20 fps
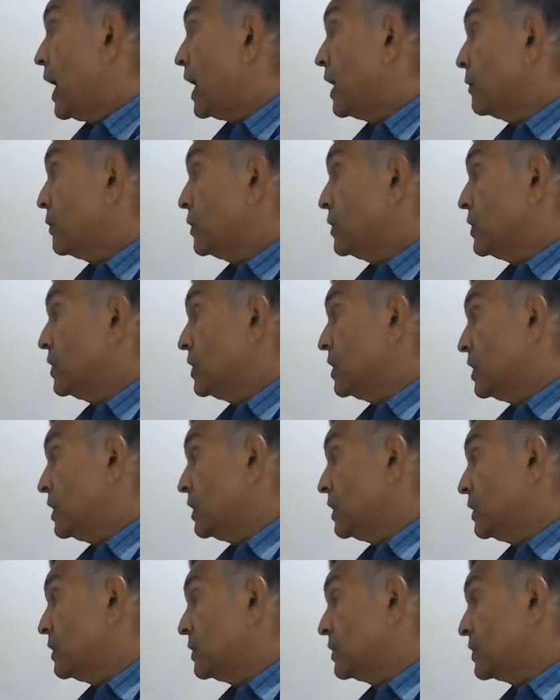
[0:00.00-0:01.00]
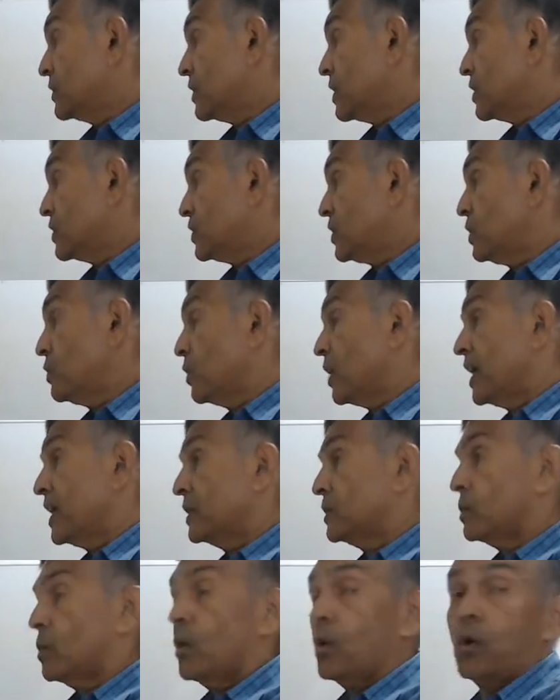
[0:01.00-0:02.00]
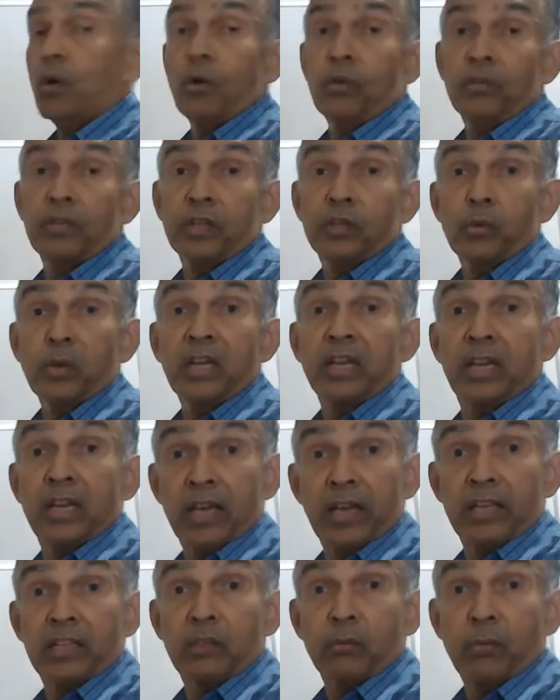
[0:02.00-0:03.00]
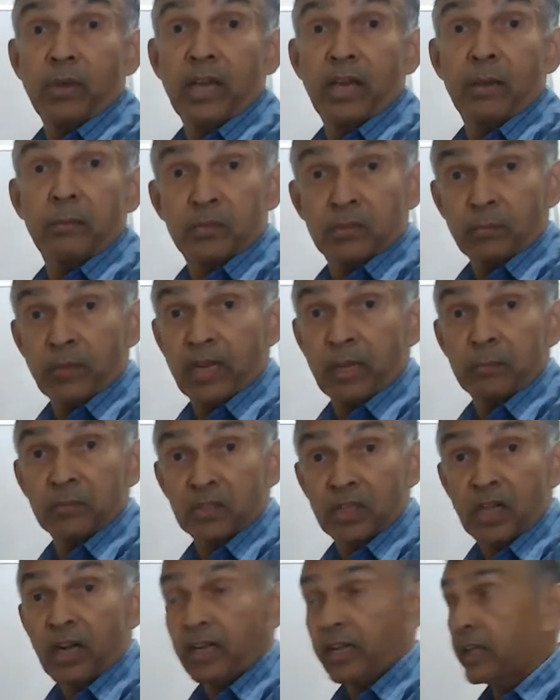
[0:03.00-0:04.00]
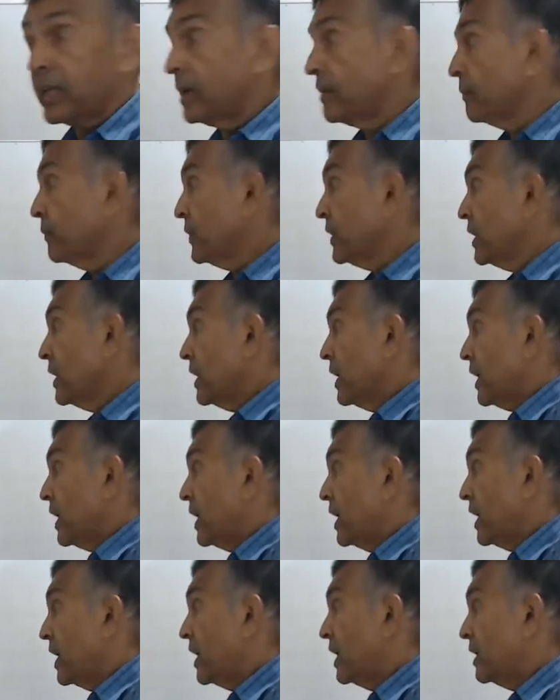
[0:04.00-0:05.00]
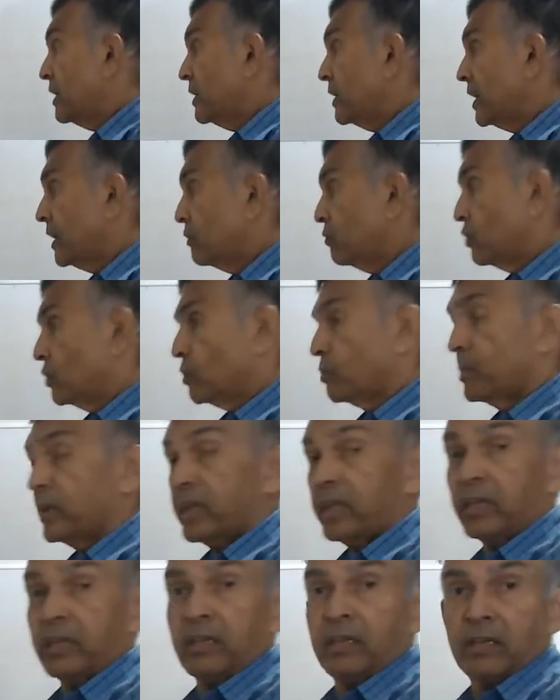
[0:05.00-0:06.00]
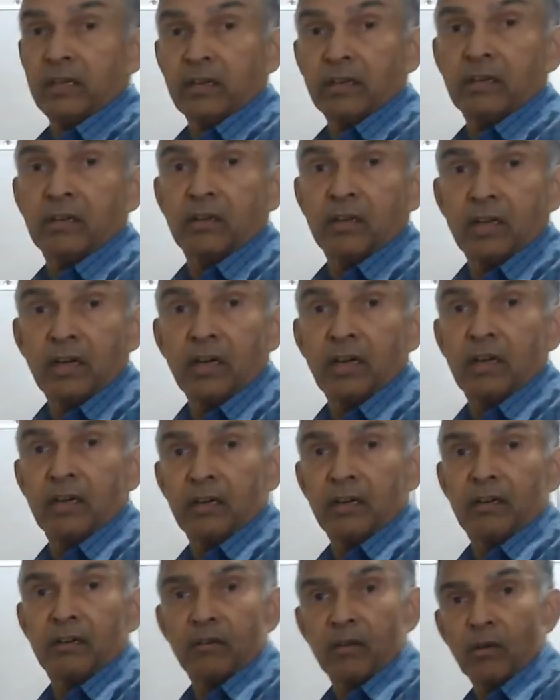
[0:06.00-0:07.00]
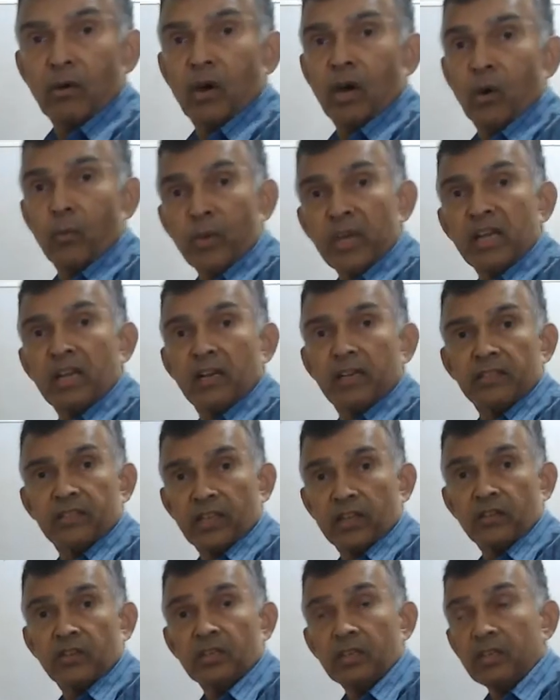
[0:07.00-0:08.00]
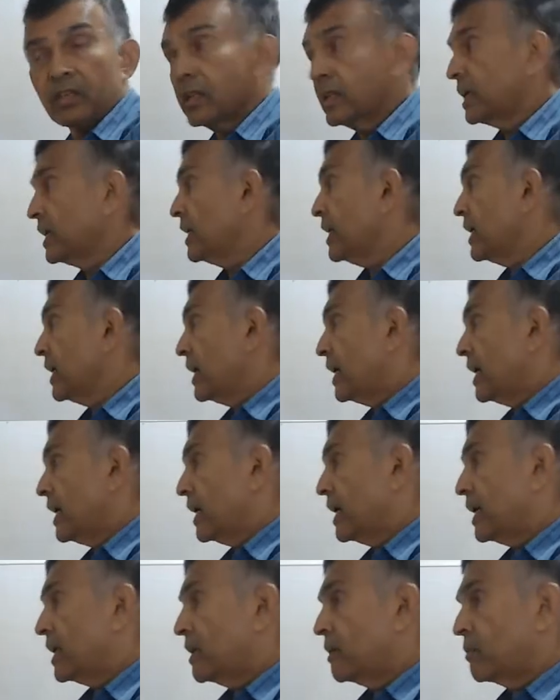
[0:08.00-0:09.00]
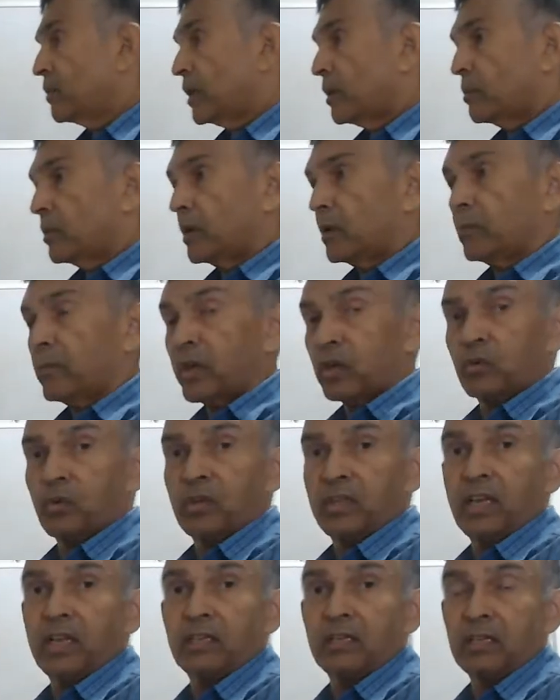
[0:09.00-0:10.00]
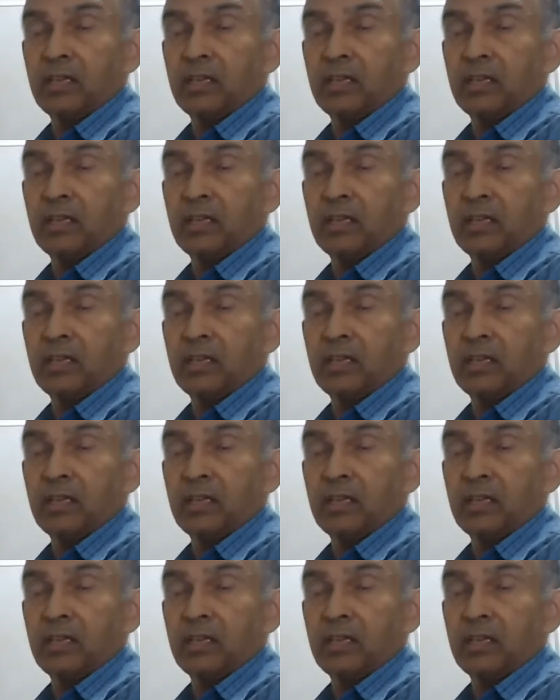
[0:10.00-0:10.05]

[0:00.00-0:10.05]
will see you guys on the 29th when I'm starting, and it will be a weekly session, and we will make sure that